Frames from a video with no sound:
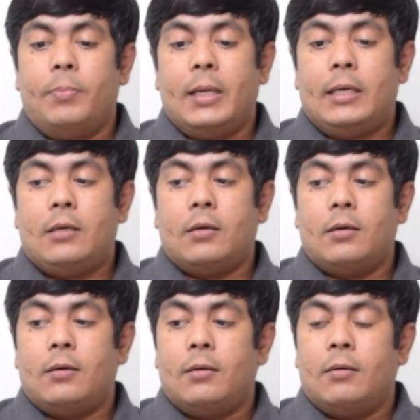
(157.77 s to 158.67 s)

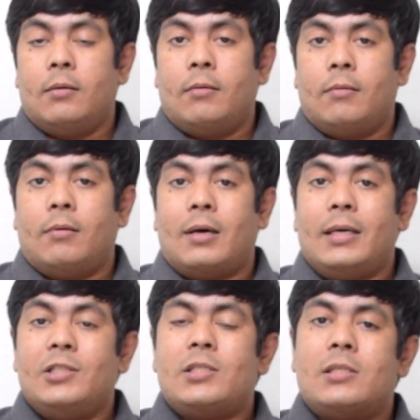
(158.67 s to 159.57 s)

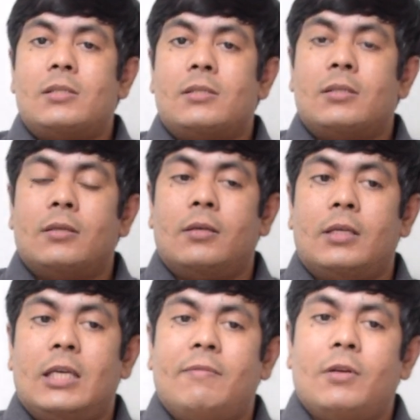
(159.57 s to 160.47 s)
I just
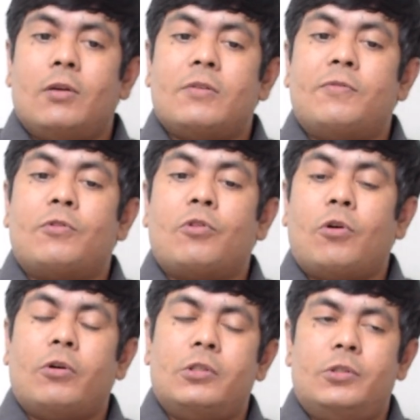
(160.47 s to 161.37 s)
gave a lot of
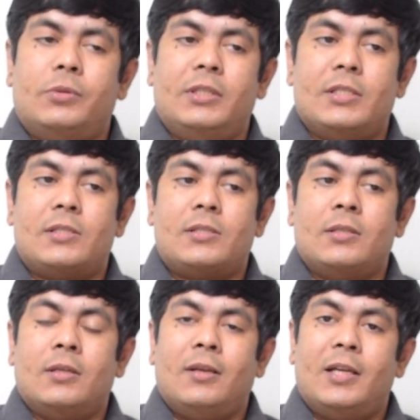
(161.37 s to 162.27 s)
thought to
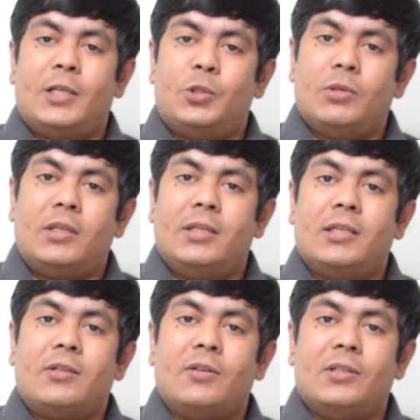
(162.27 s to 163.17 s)
this. Should I
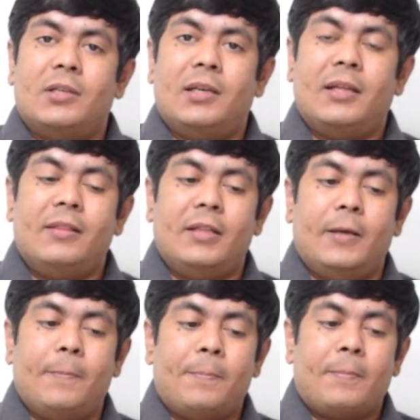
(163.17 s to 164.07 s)
create content in
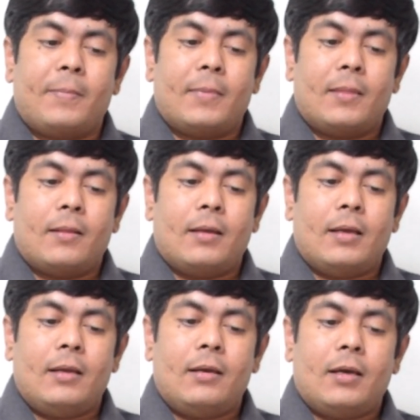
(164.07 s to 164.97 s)
Hindi?
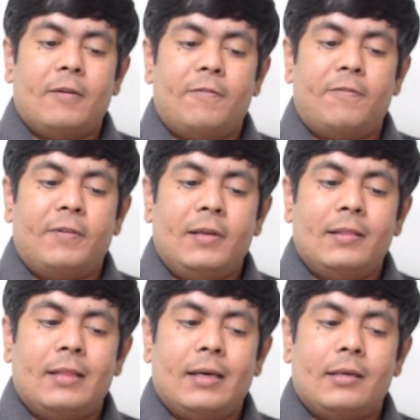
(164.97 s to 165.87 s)
And I feel
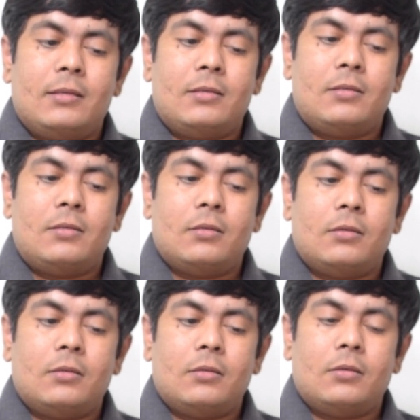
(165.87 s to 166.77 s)
that
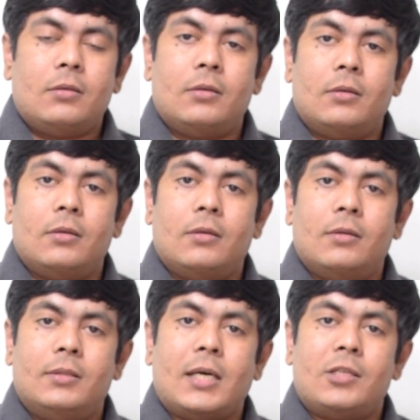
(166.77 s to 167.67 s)

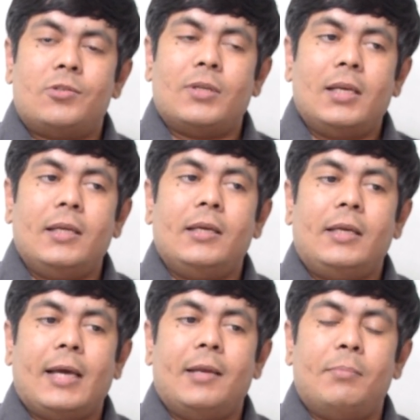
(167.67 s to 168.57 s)
that really
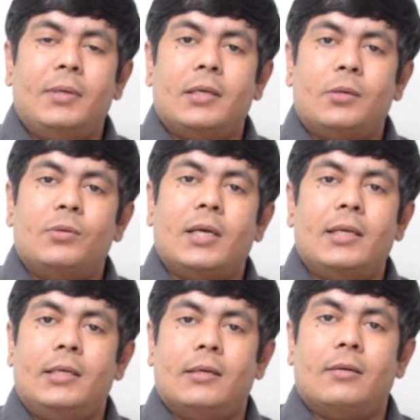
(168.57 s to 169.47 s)
can be a good
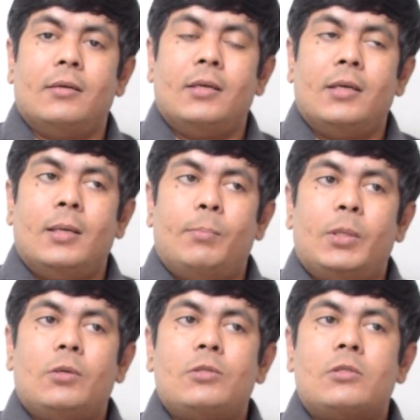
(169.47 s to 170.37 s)
idea,
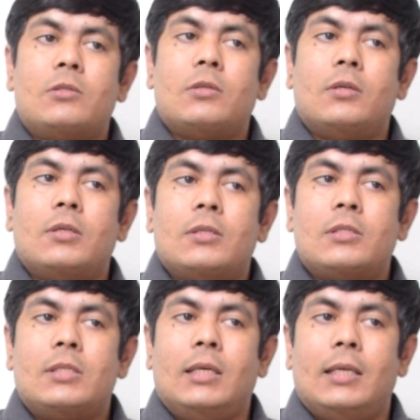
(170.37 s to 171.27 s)
because
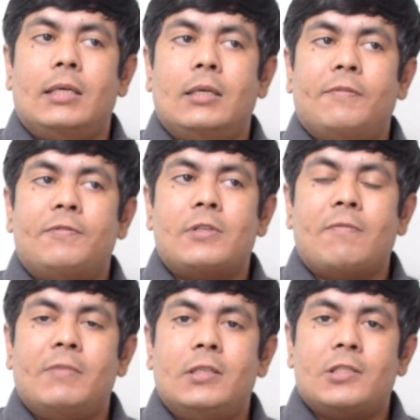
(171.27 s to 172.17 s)
see, if
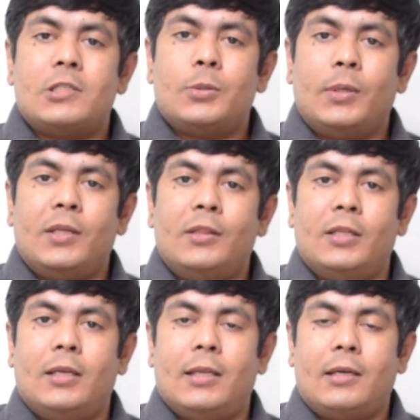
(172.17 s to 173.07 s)
someone doesn't know
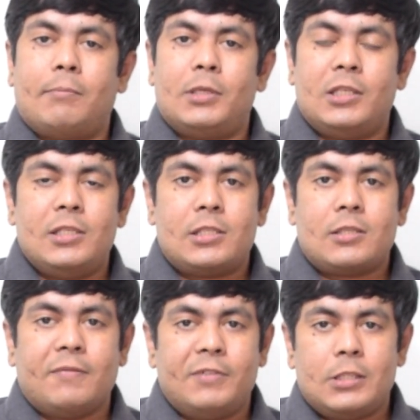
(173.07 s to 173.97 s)
Hindi but he is
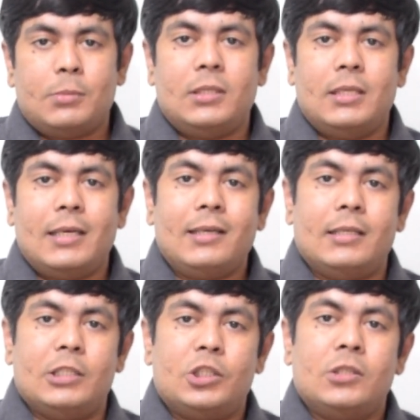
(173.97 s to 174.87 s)
comfortable in
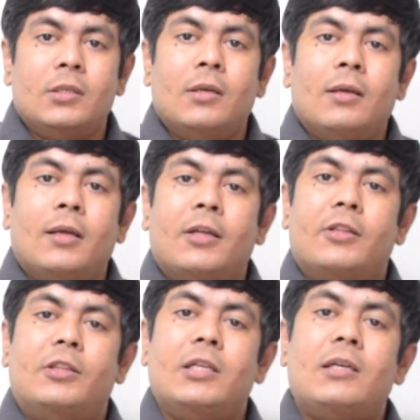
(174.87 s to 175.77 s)
English,
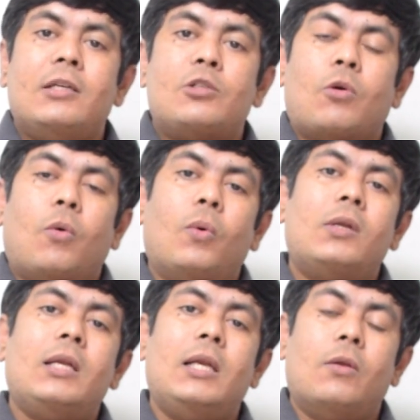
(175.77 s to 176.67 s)
there is
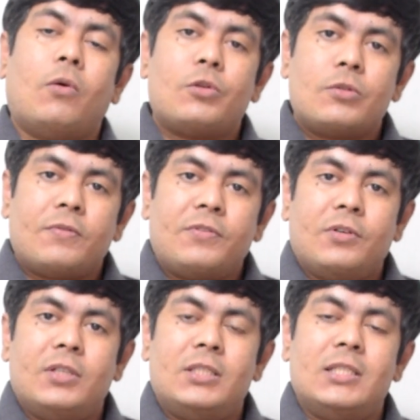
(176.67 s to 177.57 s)
already lots of
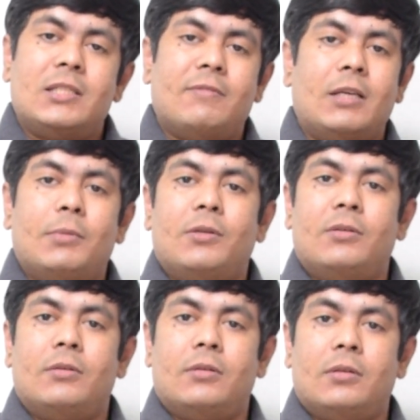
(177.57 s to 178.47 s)
content available
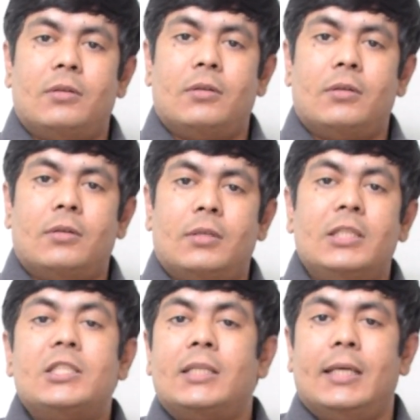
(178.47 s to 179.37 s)
on
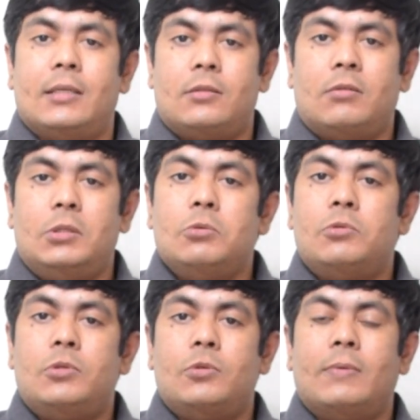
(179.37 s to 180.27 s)
internet, on
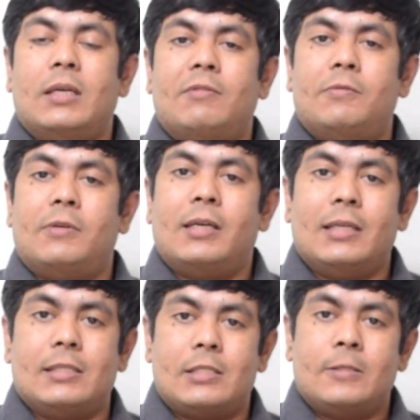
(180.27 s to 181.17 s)
YouTube and everywhere
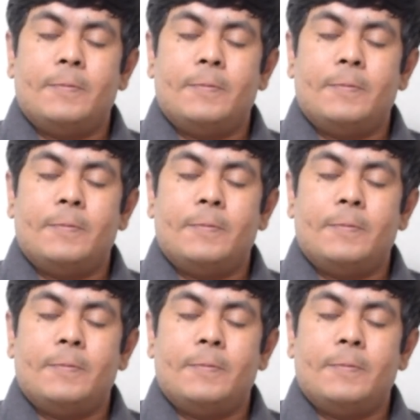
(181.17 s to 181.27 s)
else.